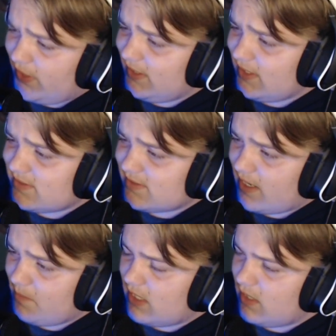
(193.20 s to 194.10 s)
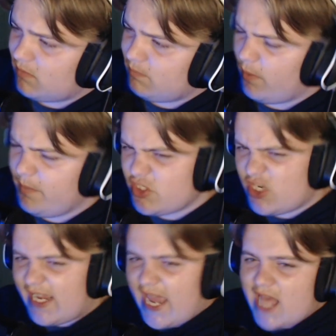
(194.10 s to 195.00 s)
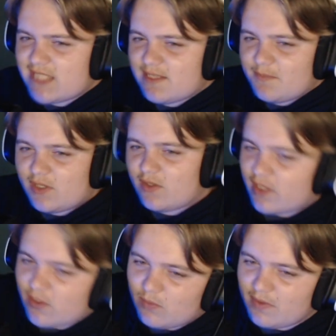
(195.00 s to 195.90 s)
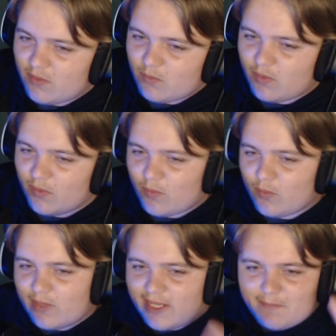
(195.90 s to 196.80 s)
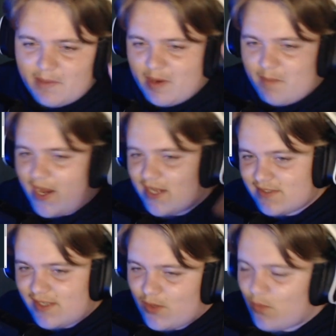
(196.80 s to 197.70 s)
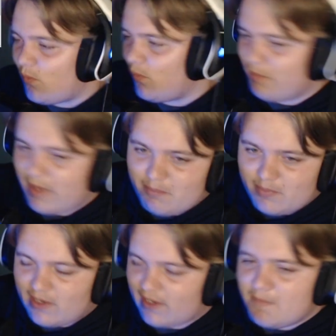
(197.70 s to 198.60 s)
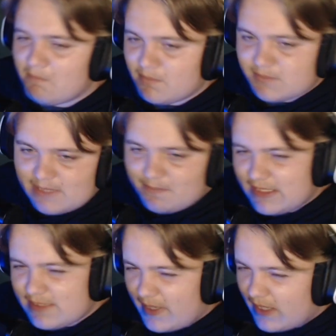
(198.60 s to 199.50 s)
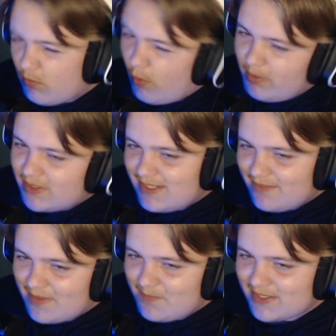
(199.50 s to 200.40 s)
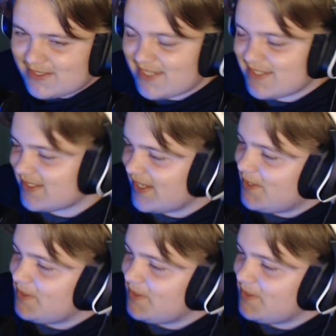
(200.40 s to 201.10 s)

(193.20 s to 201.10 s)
Clean setup. Probably should like add something on like on the wall, like maybe a painting or wallpaper, like something to make it more busy, if that makes sense.